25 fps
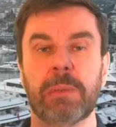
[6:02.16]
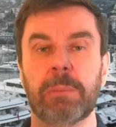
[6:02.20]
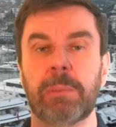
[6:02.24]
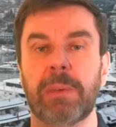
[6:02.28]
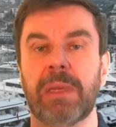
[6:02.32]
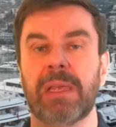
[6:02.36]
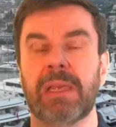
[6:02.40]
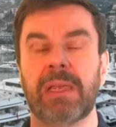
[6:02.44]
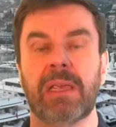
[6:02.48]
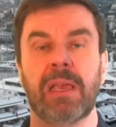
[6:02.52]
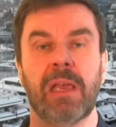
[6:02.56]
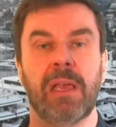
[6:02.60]

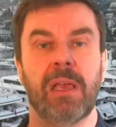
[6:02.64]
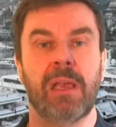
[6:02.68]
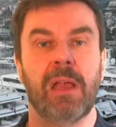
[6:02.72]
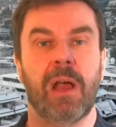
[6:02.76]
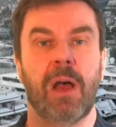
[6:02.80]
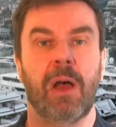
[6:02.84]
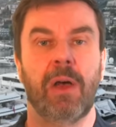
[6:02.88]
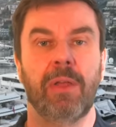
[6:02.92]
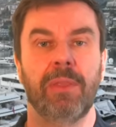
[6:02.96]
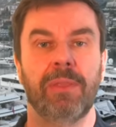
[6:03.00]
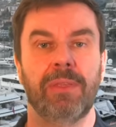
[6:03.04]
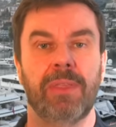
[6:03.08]
be
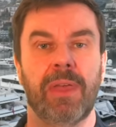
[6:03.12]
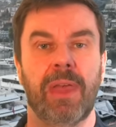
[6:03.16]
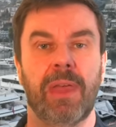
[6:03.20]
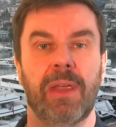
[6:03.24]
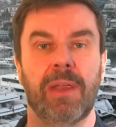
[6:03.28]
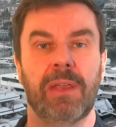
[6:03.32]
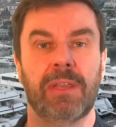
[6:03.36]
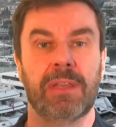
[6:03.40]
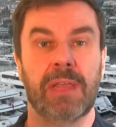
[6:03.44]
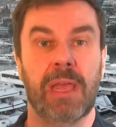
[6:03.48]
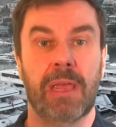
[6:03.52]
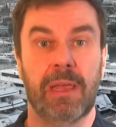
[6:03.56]
on
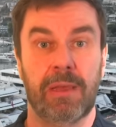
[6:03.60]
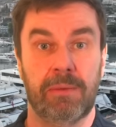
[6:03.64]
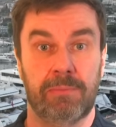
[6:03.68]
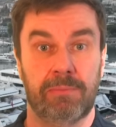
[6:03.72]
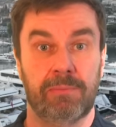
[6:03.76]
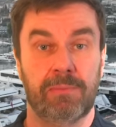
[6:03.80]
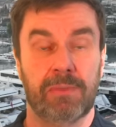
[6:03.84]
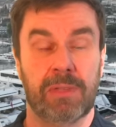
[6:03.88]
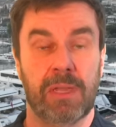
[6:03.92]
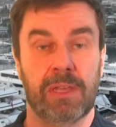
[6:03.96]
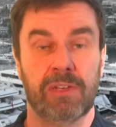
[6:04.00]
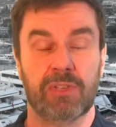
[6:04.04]
the, uh,
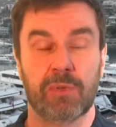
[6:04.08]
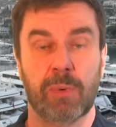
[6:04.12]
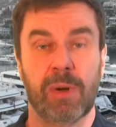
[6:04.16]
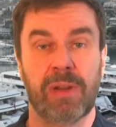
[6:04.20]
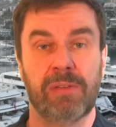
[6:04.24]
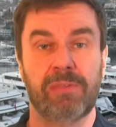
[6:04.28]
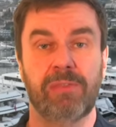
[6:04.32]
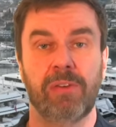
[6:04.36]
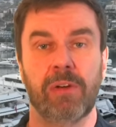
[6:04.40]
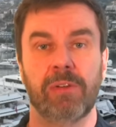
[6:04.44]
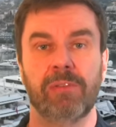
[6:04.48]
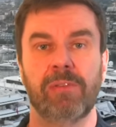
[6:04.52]
the
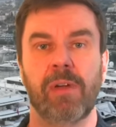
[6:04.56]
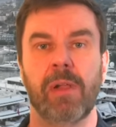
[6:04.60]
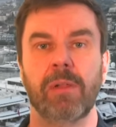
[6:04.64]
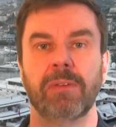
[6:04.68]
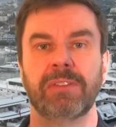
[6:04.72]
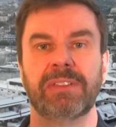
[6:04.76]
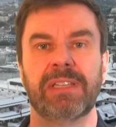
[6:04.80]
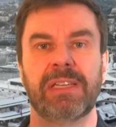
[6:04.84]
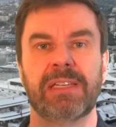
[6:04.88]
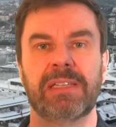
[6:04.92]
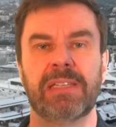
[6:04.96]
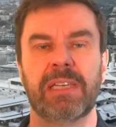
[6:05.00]
24
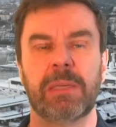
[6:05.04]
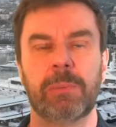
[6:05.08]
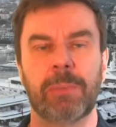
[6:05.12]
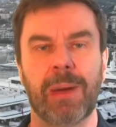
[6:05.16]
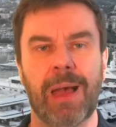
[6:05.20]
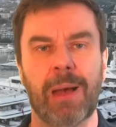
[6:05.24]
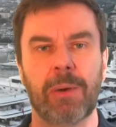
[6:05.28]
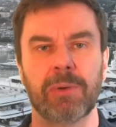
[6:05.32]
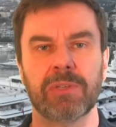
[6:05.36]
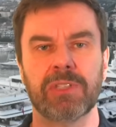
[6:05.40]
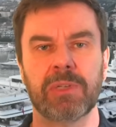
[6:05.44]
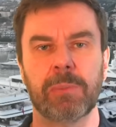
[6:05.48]
volt DC
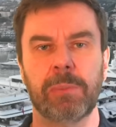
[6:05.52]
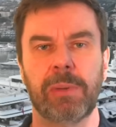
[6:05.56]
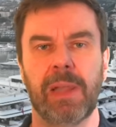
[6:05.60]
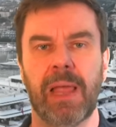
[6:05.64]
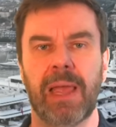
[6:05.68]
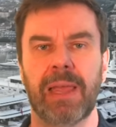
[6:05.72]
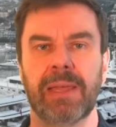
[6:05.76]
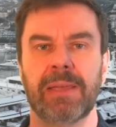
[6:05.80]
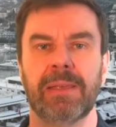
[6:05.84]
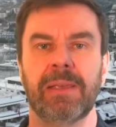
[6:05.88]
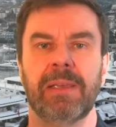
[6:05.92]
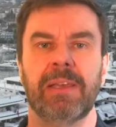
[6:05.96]
power
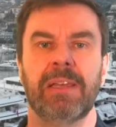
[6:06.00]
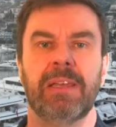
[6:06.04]
supply.